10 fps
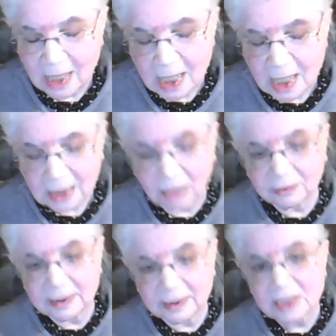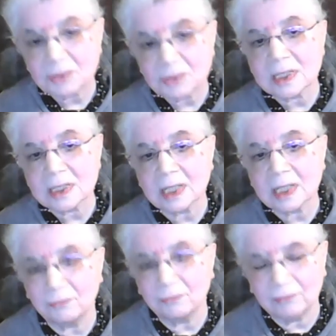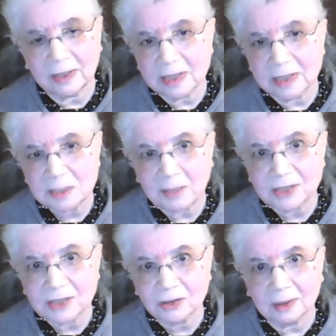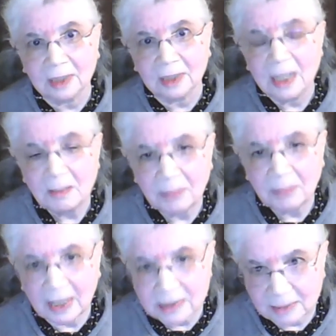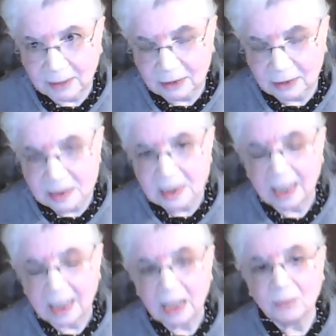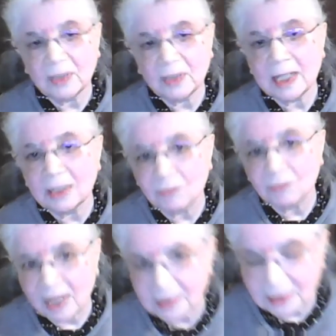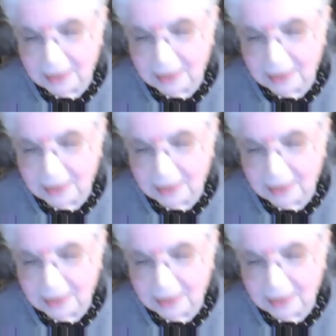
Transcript: Now, this was a very special party because we invited the